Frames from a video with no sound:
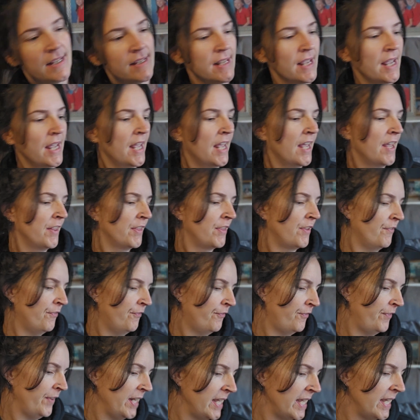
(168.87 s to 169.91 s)
is the
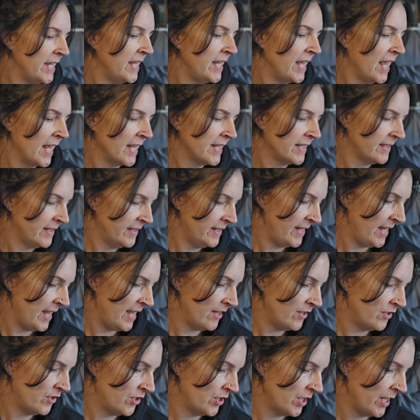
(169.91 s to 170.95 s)
flea
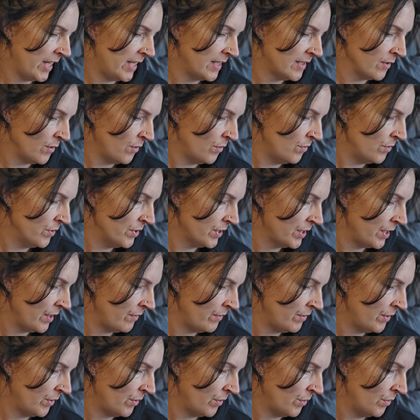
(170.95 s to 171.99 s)
stitch. It's
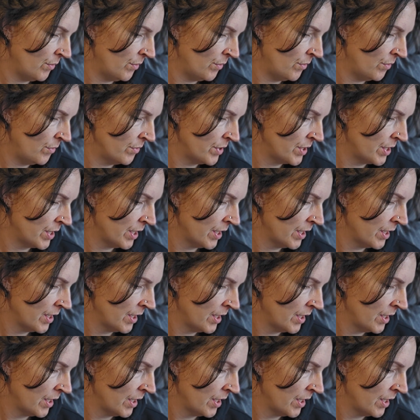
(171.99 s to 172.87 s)
also called